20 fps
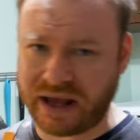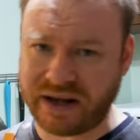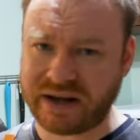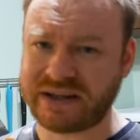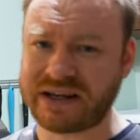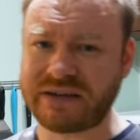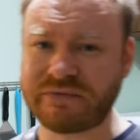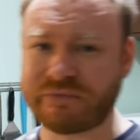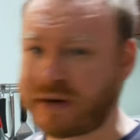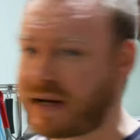And I
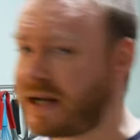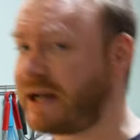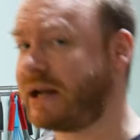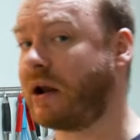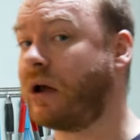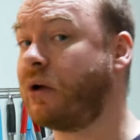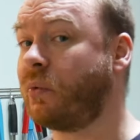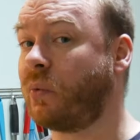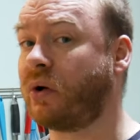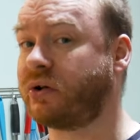didn't really
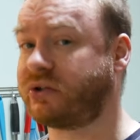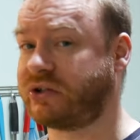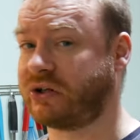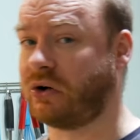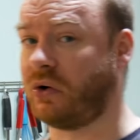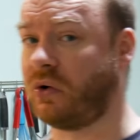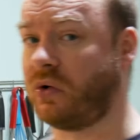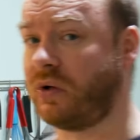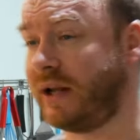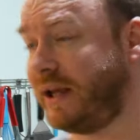know what to
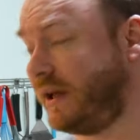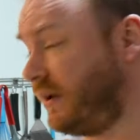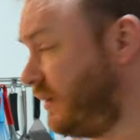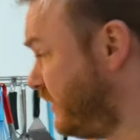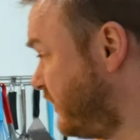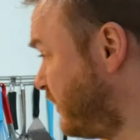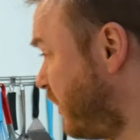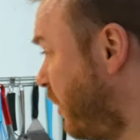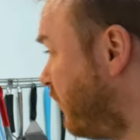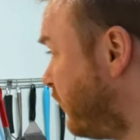call
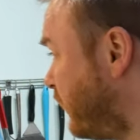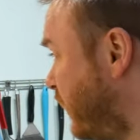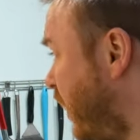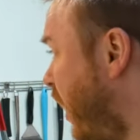it. So I've